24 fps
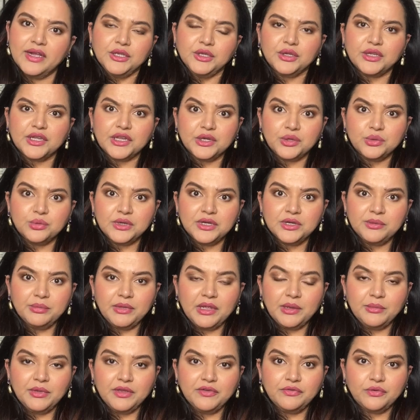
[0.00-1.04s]
You can do it
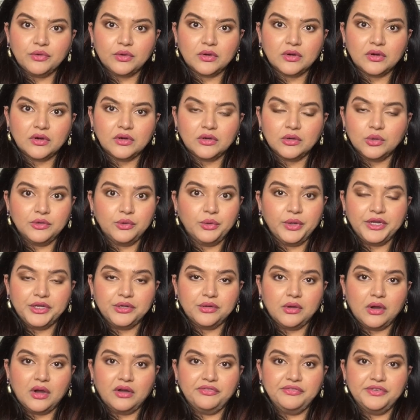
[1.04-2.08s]
maybe for going
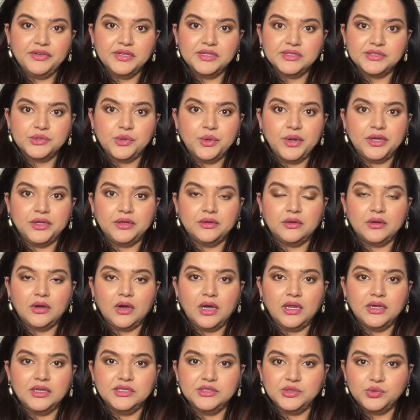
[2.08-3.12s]
to office, going to
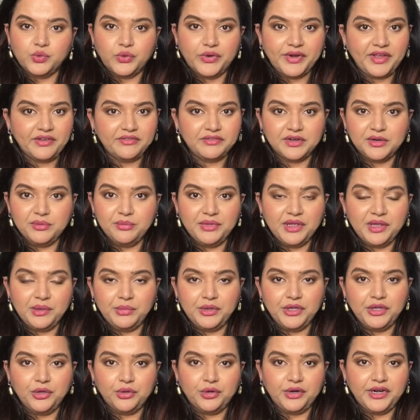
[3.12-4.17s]
college, whatever may
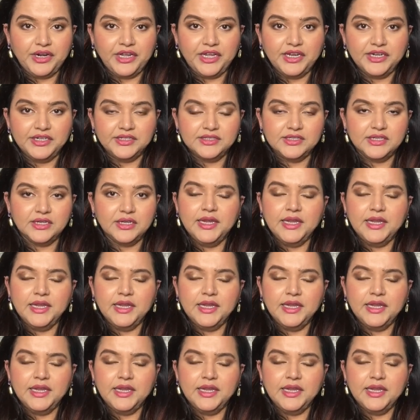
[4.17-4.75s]
be your needs.